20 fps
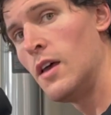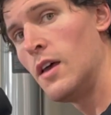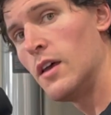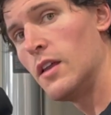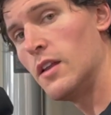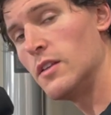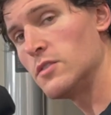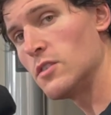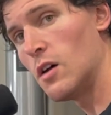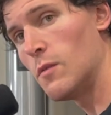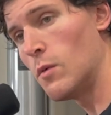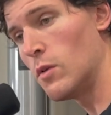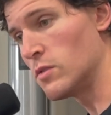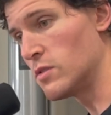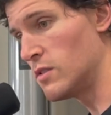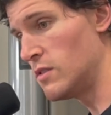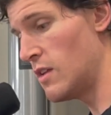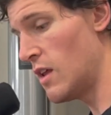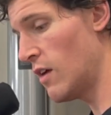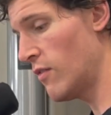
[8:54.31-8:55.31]
And it's
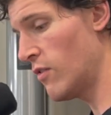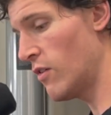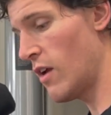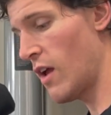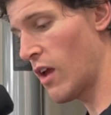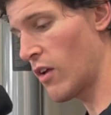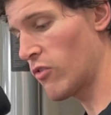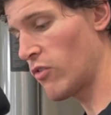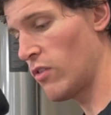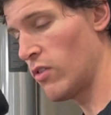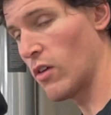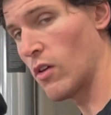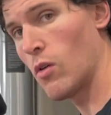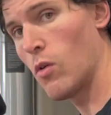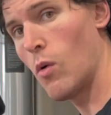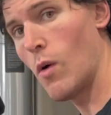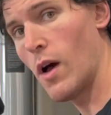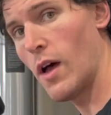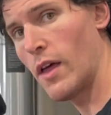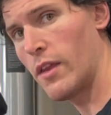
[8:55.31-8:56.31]
almost never actually the
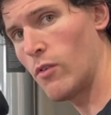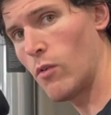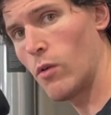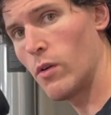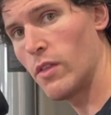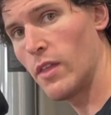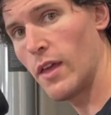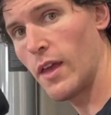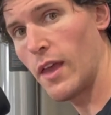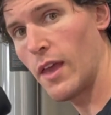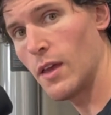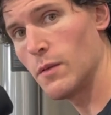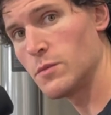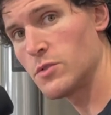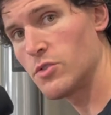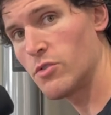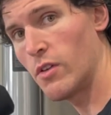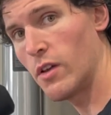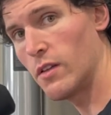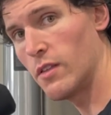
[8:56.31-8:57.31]
quad or the
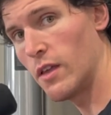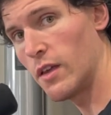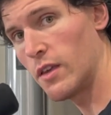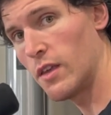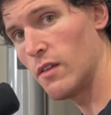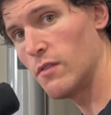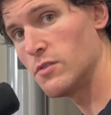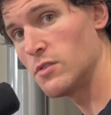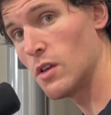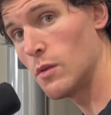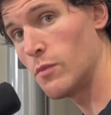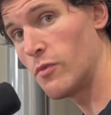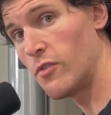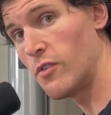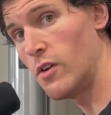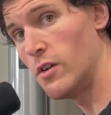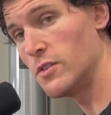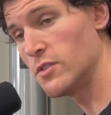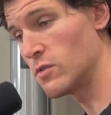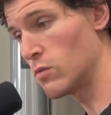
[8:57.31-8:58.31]
hamstring that gives up
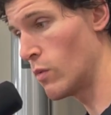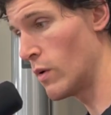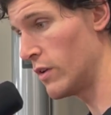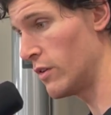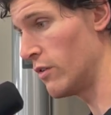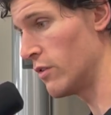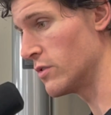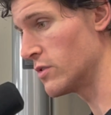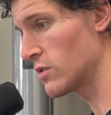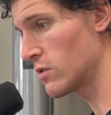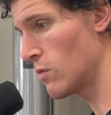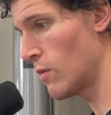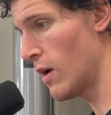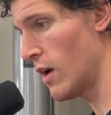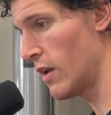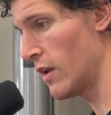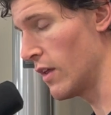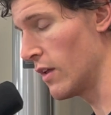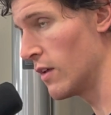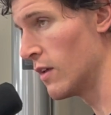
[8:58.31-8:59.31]
first when you're
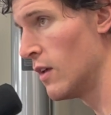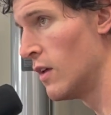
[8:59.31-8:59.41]
squatting.